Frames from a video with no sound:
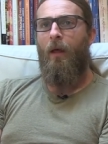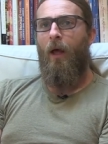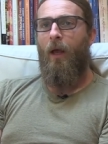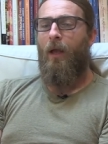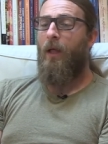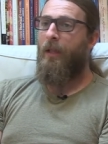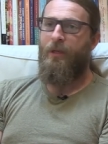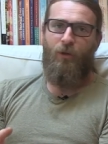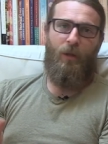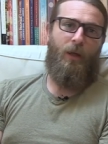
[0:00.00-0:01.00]
Uh,
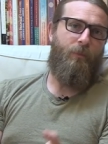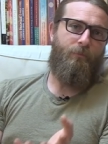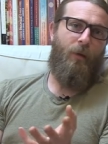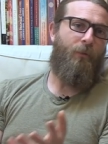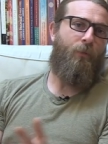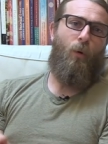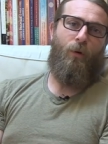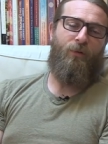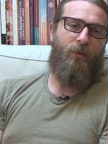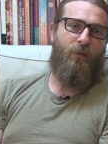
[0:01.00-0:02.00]
calendula, of
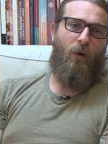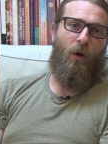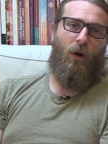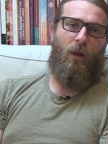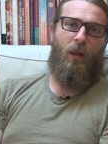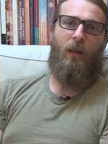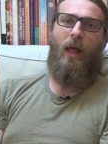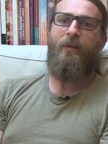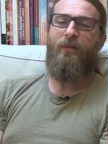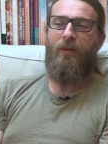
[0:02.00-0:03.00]
course, is our
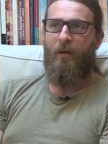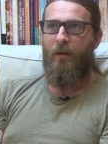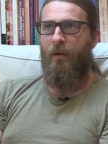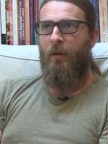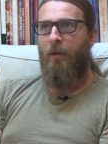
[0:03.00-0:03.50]
classic